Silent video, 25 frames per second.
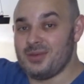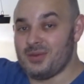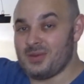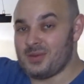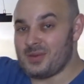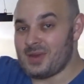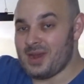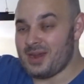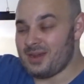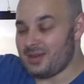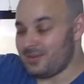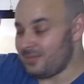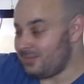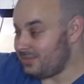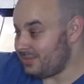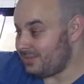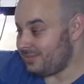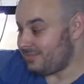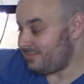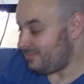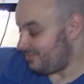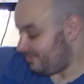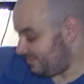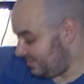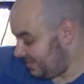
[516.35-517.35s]
aquarium.
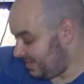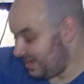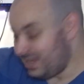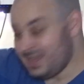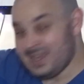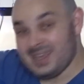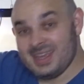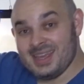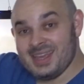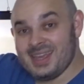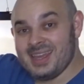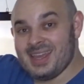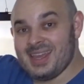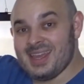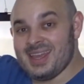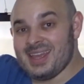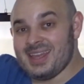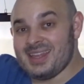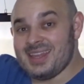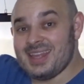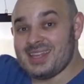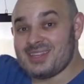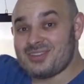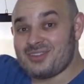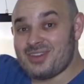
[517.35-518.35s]

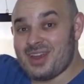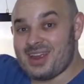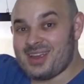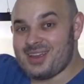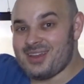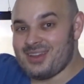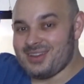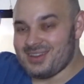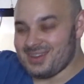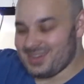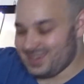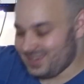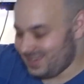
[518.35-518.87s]
Let's crack on.